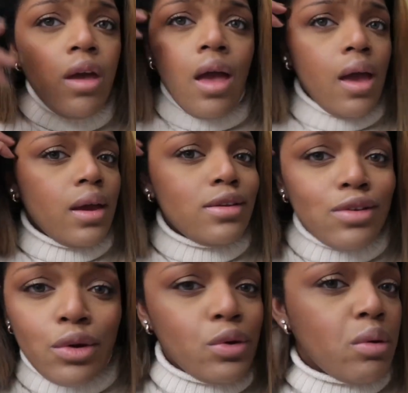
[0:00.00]

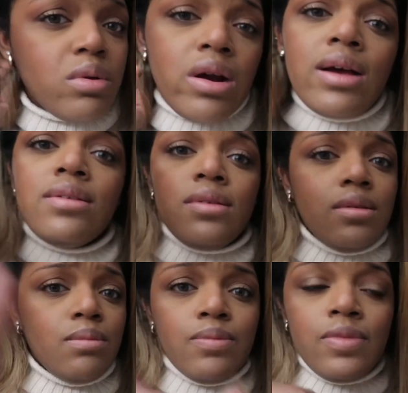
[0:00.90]
and no
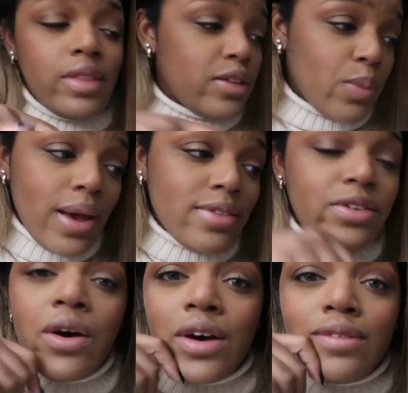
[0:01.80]
regrets. That's why it's
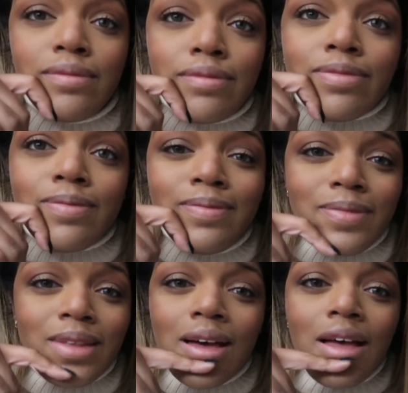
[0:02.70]
gone.
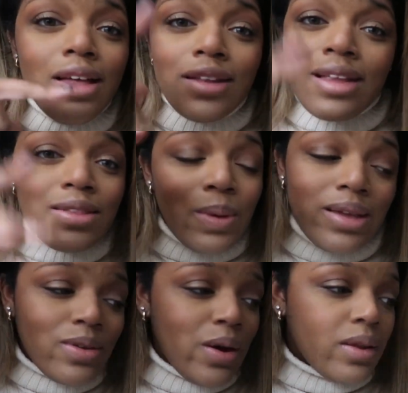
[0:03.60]
That's why
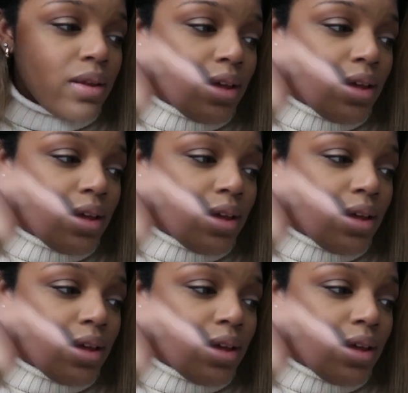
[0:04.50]
it's gone,